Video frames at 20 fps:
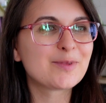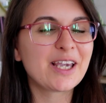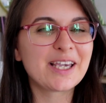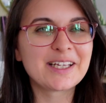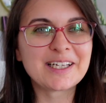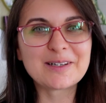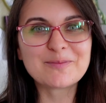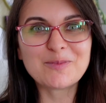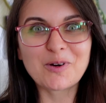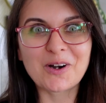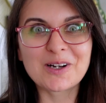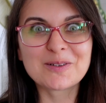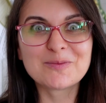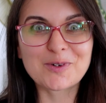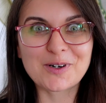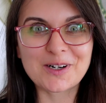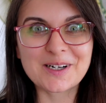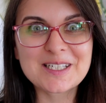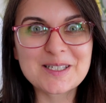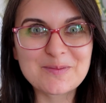gaining more and
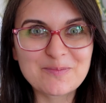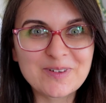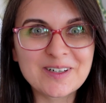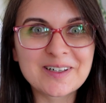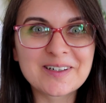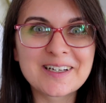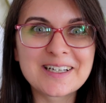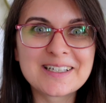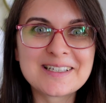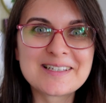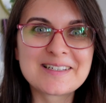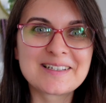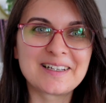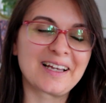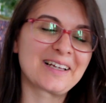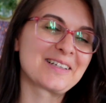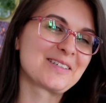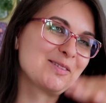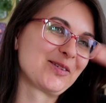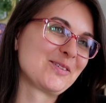more experience,
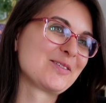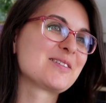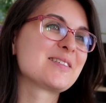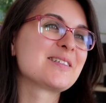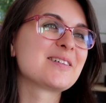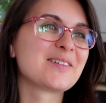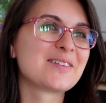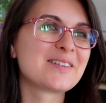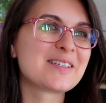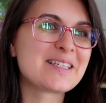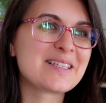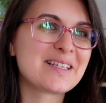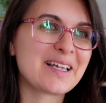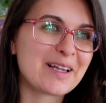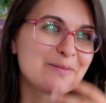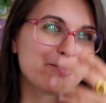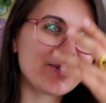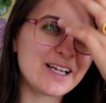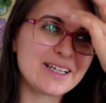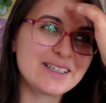as you could see on this
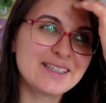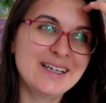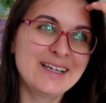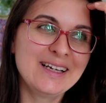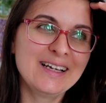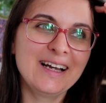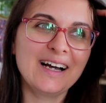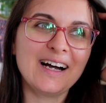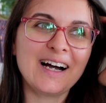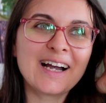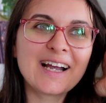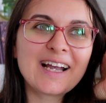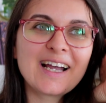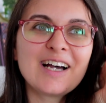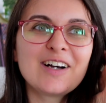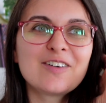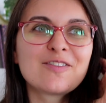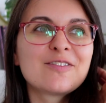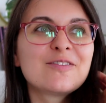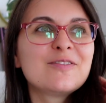timeline, I
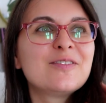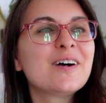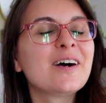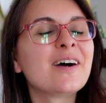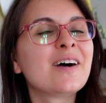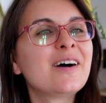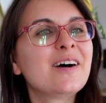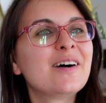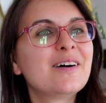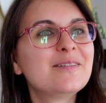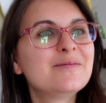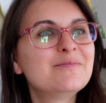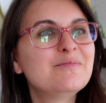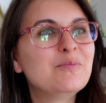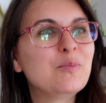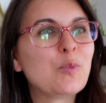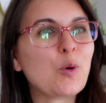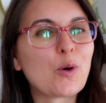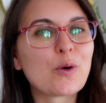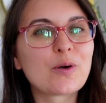have
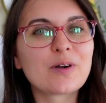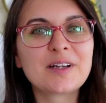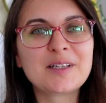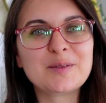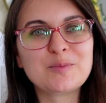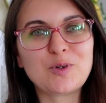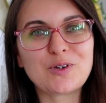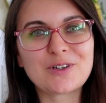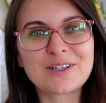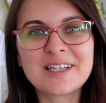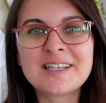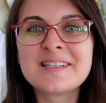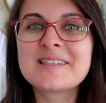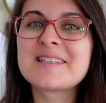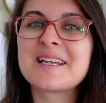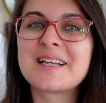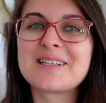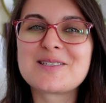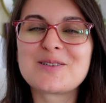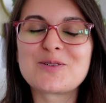more and more
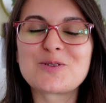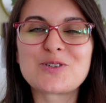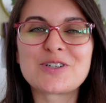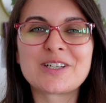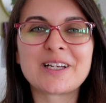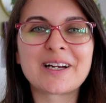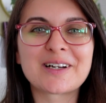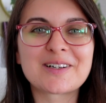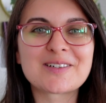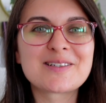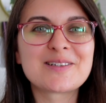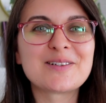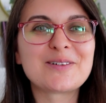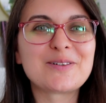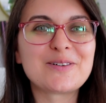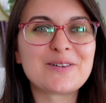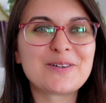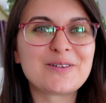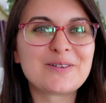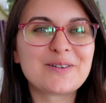insights to share,
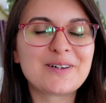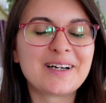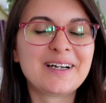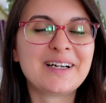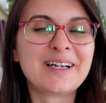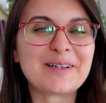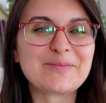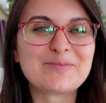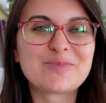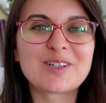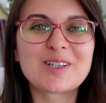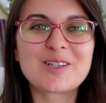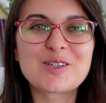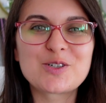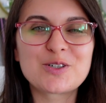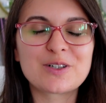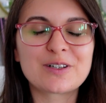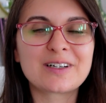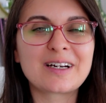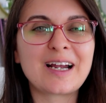so I'm pretty
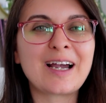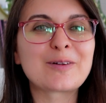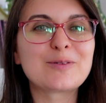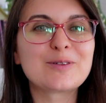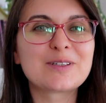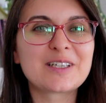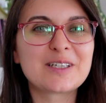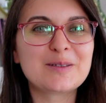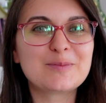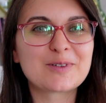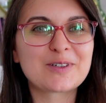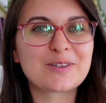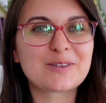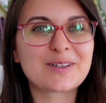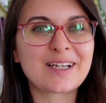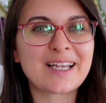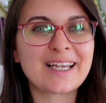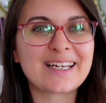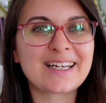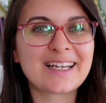sure I will keep
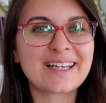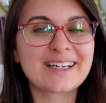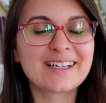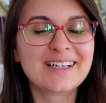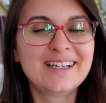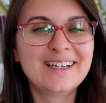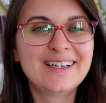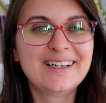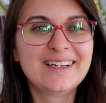creating